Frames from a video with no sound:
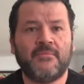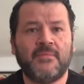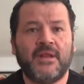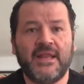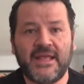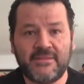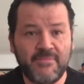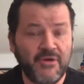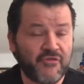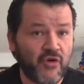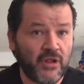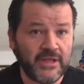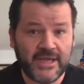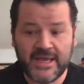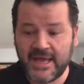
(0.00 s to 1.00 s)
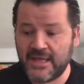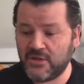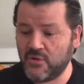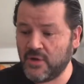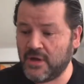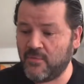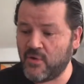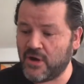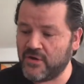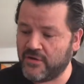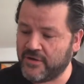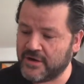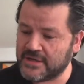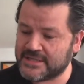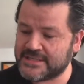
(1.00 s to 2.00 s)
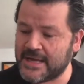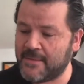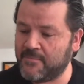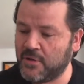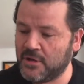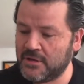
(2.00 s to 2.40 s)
Let me roll again to give you another example.